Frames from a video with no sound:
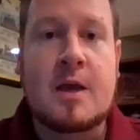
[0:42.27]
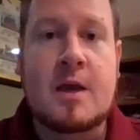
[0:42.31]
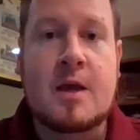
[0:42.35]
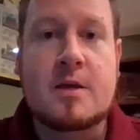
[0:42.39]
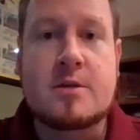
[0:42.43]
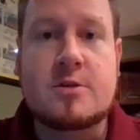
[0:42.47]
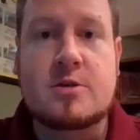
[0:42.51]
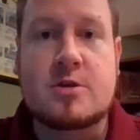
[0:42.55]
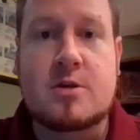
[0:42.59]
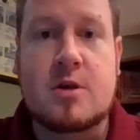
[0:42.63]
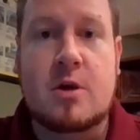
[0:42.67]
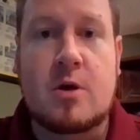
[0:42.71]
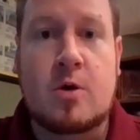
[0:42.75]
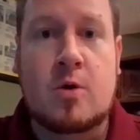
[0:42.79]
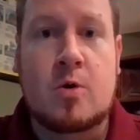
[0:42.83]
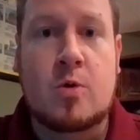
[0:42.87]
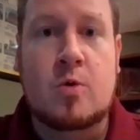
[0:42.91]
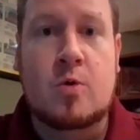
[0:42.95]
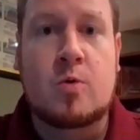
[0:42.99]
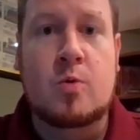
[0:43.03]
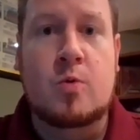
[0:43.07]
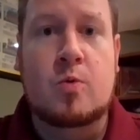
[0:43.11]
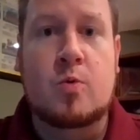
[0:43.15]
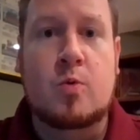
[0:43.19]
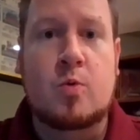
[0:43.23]

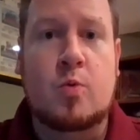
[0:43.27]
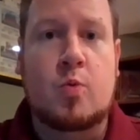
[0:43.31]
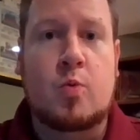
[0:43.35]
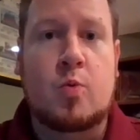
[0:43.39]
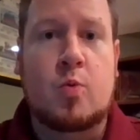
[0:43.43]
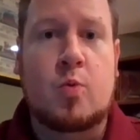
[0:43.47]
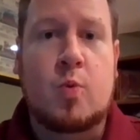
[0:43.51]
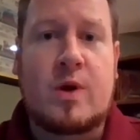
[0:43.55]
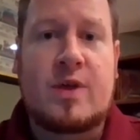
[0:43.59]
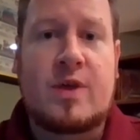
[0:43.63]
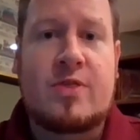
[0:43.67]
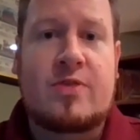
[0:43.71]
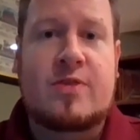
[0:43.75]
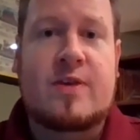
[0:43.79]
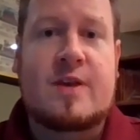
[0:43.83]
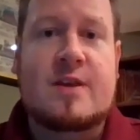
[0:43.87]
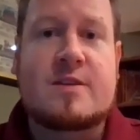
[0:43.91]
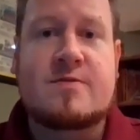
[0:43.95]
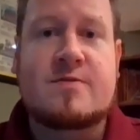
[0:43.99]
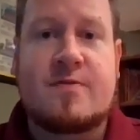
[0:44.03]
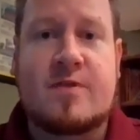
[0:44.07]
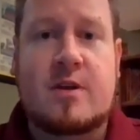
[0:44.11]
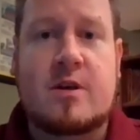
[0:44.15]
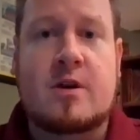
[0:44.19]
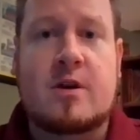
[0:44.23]
So with these
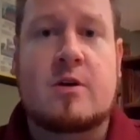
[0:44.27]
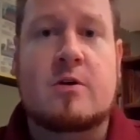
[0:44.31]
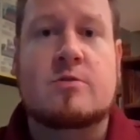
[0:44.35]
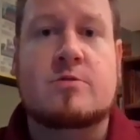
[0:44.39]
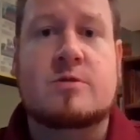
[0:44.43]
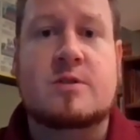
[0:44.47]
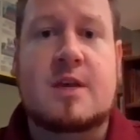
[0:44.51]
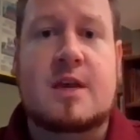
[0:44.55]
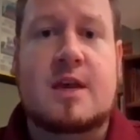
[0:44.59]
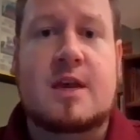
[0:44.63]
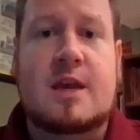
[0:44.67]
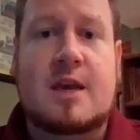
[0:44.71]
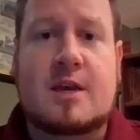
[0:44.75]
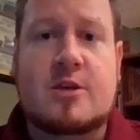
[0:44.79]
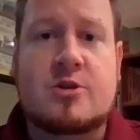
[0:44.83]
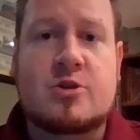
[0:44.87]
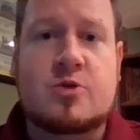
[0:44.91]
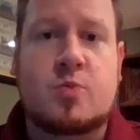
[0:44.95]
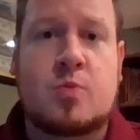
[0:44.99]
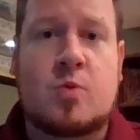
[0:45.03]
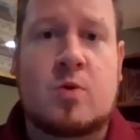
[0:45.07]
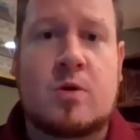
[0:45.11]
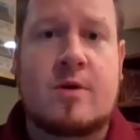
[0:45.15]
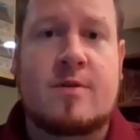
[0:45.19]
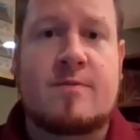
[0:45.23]
videos, each
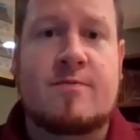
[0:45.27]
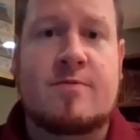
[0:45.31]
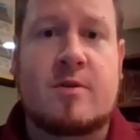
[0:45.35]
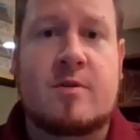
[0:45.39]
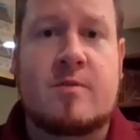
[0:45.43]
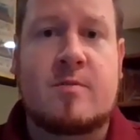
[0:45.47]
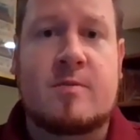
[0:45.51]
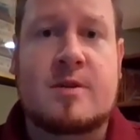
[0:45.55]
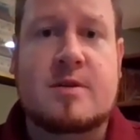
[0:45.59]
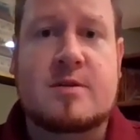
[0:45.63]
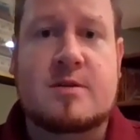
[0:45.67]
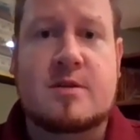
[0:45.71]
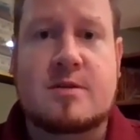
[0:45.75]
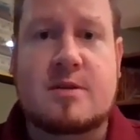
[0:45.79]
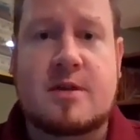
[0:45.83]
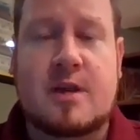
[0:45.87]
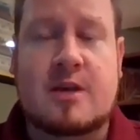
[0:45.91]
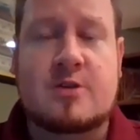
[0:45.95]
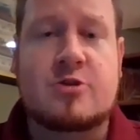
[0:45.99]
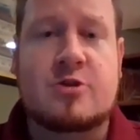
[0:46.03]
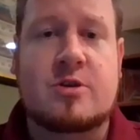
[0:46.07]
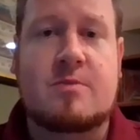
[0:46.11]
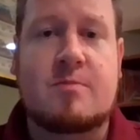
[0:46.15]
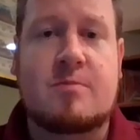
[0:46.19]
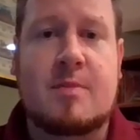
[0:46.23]
one of them is
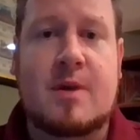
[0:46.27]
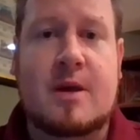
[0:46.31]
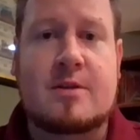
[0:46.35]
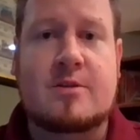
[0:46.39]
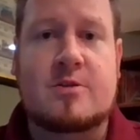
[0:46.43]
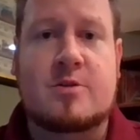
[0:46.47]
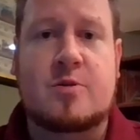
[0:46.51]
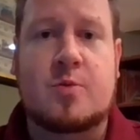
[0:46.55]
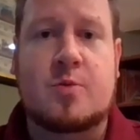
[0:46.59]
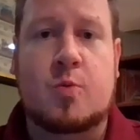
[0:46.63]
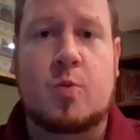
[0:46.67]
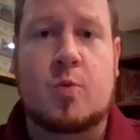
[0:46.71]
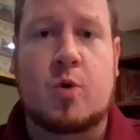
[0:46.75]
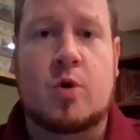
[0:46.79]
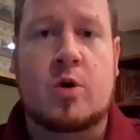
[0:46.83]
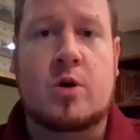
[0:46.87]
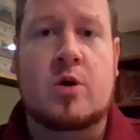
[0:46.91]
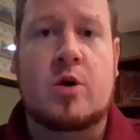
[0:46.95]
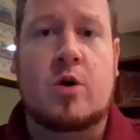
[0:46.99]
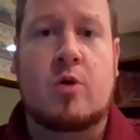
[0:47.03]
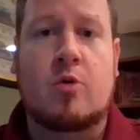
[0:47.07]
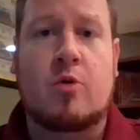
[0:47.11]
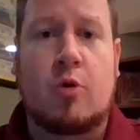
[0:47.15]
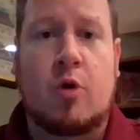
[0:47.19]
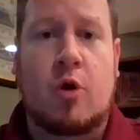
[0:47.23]
essentially meant to work
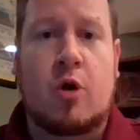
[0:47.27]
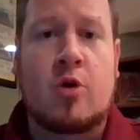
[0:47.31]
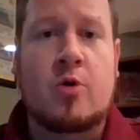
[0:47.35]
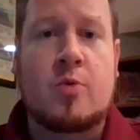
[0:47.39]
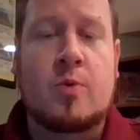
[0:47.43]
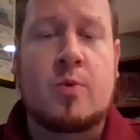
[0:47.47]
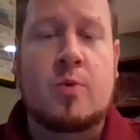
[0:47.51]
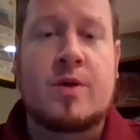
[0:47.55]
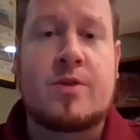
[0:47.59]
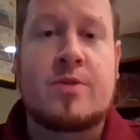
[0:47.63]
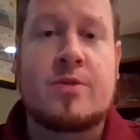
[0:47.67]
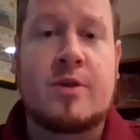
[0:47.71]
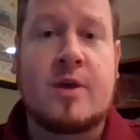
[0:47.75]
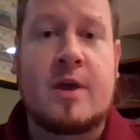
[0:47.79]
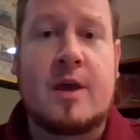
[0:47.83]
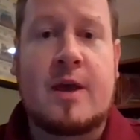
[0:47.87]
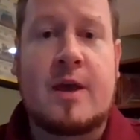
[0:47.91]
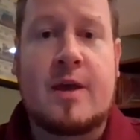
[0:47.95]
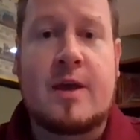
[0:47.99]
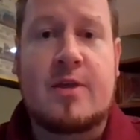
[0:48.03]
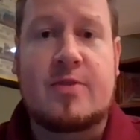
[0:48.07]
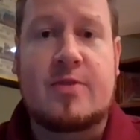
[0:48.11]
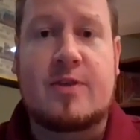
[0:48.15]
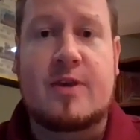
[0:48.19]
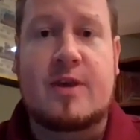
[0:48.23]
along with
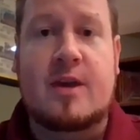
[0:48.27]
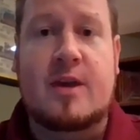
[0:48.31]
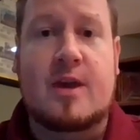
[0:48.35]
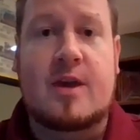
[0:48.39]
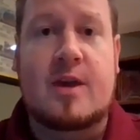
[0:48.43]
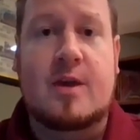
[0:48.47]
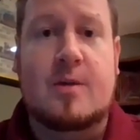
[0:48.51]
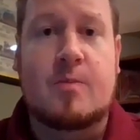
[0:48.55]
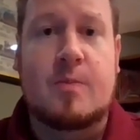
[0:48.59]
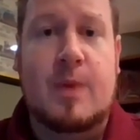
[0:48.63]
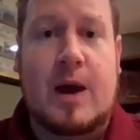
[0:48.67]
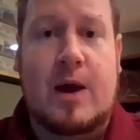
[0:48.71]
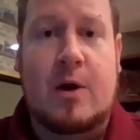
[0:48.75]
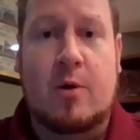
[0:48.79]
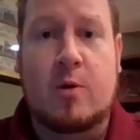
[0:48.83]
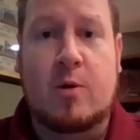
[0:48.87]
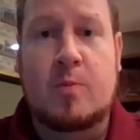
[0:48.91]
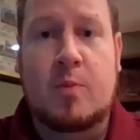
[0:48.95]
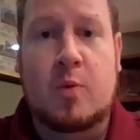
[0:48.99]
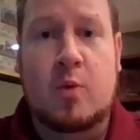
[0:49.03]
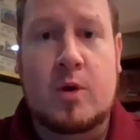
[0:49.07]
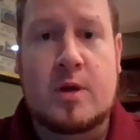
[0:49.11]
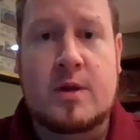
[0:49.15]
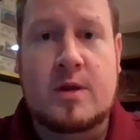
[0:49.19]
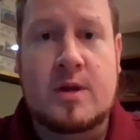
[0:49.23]
the
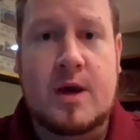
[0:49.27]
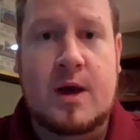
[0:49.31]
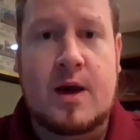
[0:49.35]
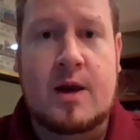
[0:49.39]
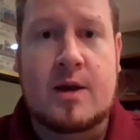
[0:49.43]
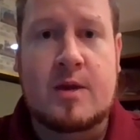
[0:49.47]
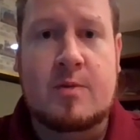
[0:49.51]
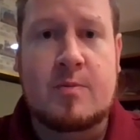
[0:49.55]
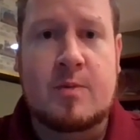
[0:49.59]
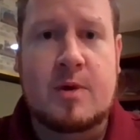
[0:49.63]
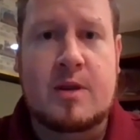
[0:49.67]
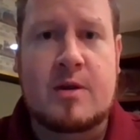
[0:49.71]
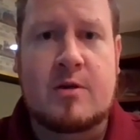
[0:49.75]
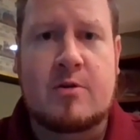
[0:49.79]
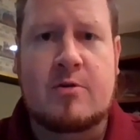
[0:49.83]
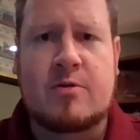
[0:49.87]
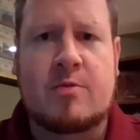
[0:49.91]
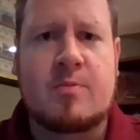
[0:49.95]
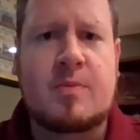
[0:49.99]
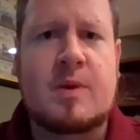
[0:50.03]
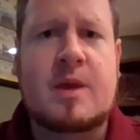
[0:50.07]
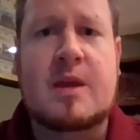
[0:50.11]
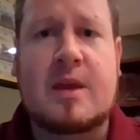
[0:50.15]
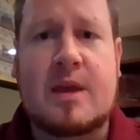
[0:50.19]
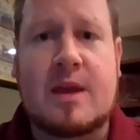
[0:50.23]
PowerPoint document or the
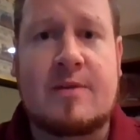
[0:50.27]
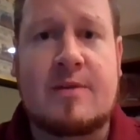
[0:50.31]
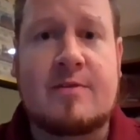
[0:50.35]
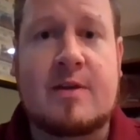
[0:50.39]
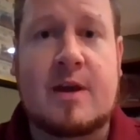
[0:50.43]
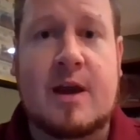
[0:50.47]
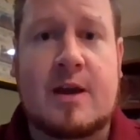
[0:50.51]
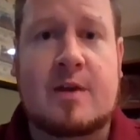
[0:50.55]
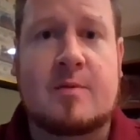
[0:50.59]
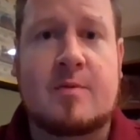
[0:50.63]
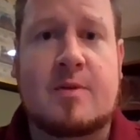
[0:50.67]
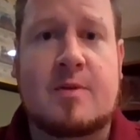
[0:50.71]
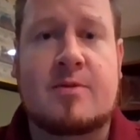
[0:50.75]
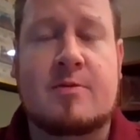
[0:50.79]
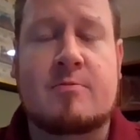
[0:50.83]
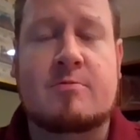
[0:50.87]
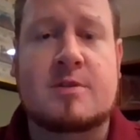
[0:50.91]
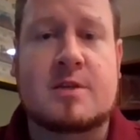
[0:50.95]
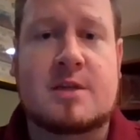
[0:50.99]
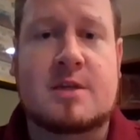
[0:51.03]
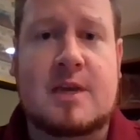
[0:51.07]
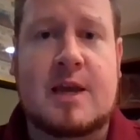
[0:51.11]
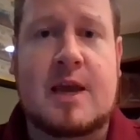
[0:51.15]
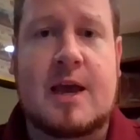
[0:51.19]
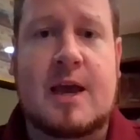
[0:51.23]
PDF document that was
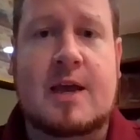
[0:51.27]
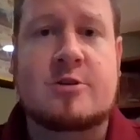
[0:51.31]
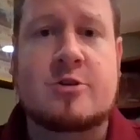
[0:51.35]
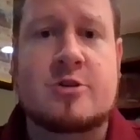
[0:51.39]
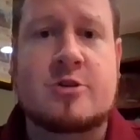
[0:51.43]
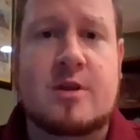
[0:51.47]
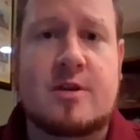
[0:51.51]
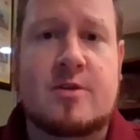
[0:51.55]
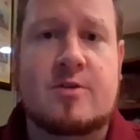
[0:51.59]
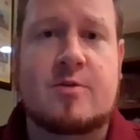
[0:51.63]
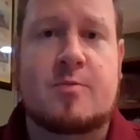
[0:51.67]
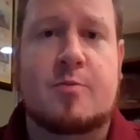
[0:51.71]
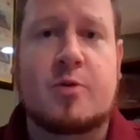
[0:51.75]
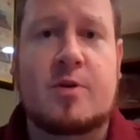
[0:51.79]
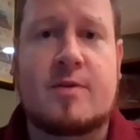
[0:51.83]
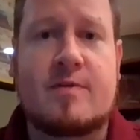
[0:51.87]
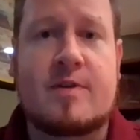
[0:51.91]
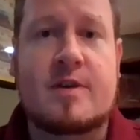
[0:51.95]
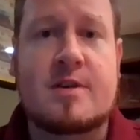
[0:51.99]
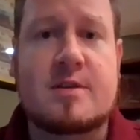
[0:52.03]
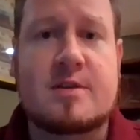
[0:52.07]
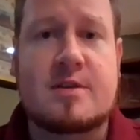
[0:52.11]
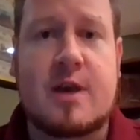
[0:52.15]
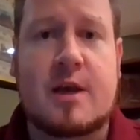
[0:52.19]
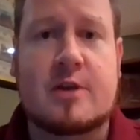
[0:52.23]
attached in the
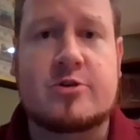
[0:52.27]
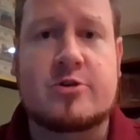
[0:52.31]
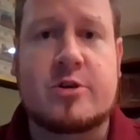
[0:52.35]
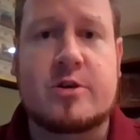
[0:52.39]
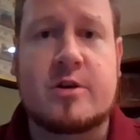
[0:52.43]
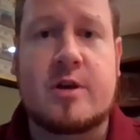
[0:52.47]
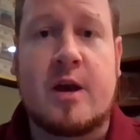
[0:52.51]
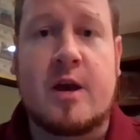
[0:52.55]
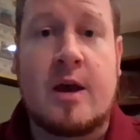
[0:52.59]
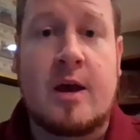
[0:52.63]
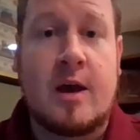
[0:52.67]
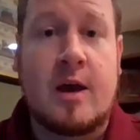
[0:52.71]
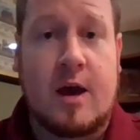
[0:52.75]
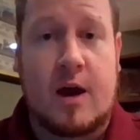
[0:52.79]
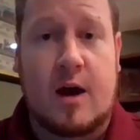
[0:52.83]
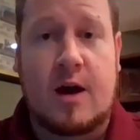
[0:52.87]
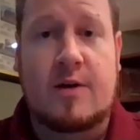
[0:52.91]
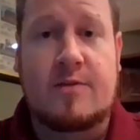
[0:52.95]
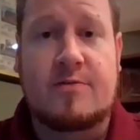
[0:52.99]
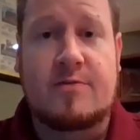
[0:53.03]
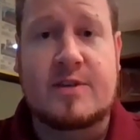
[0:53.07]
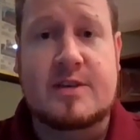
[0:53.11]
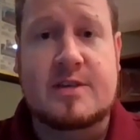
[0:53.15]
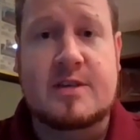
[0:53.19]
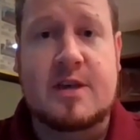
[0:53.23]
previous section
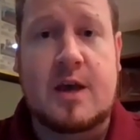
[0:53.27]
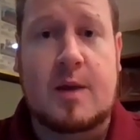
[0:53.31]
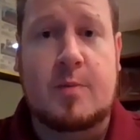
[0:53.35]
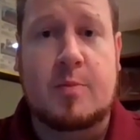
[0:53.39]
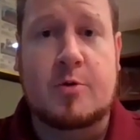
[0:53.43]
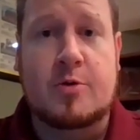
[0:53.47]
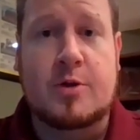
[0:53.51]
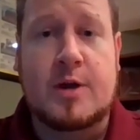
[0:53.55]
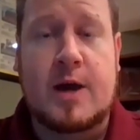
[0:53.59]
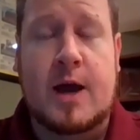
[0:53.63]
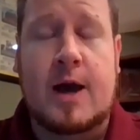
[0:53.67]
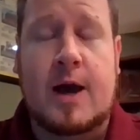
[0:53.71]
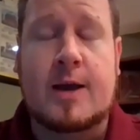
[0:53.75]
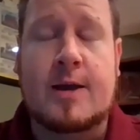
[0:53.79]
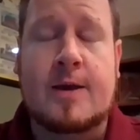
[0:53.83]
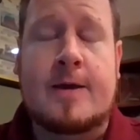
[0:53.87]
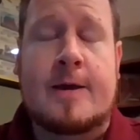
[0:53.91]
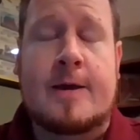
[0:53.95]
of this hyperdoc.